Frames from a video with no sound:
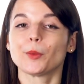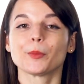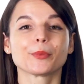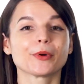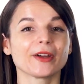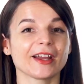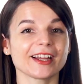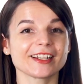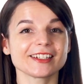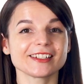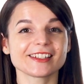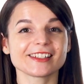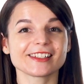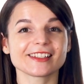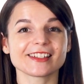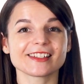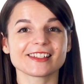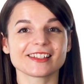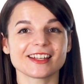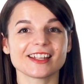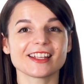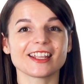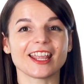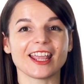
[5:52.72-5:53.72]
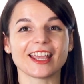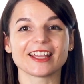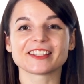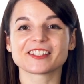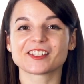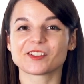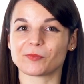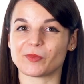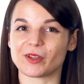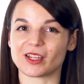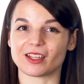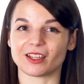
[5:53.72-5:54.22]
Practice listening and
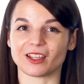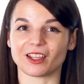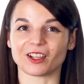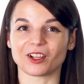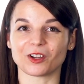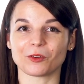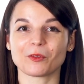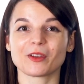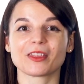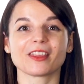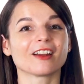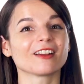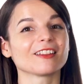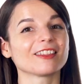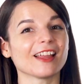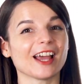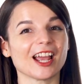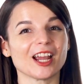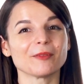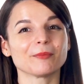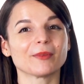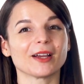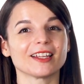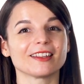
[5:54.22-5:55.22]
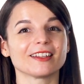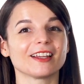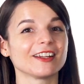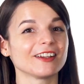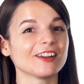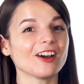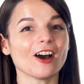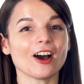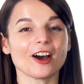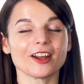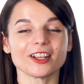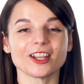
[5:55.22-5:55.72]
speaking with our line-by-line
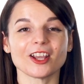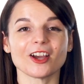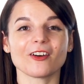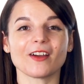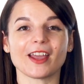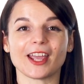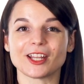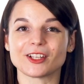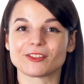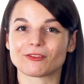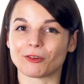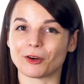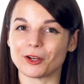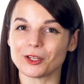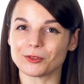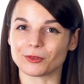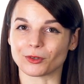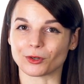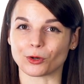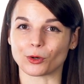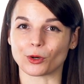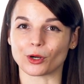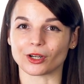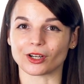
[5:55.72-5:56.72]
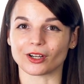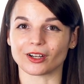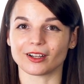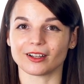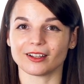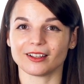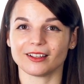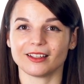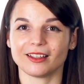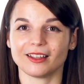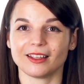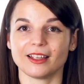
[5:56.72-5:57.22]
audio and voice recorder.
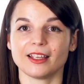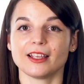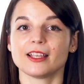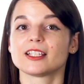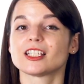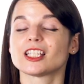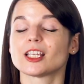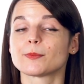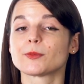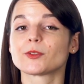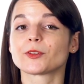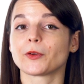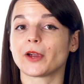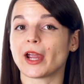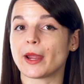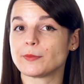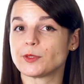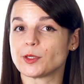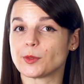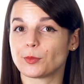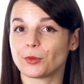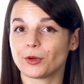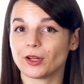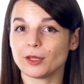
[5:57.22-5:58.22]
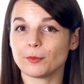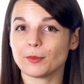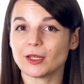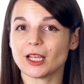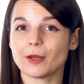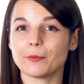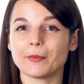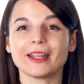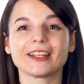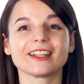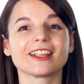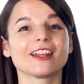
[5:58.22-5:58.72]
Subscribe to
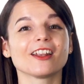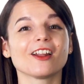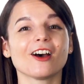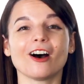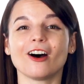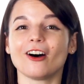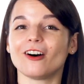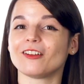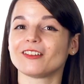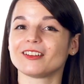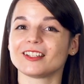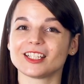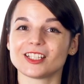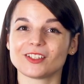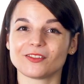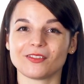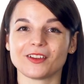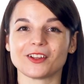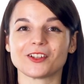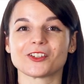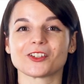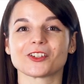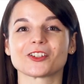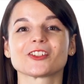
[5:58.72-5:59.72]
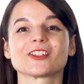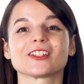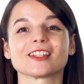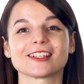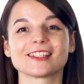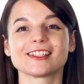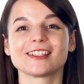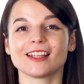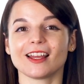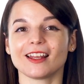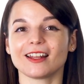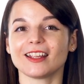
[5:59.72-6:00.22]
Premium and get all these features to
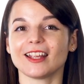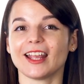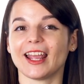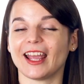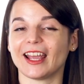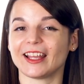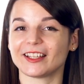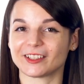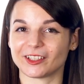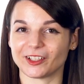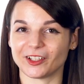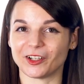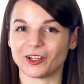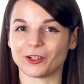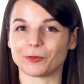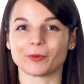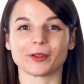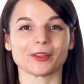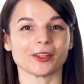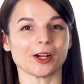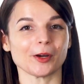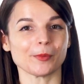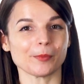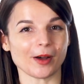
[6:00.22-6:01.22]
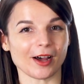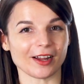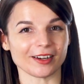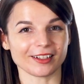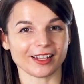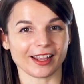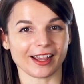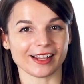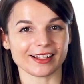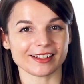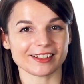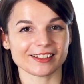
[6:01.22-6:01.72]
study and learn with our
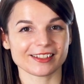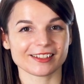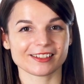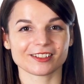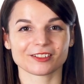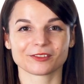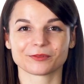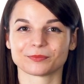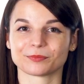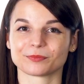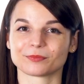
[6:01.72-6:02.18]
podcasts.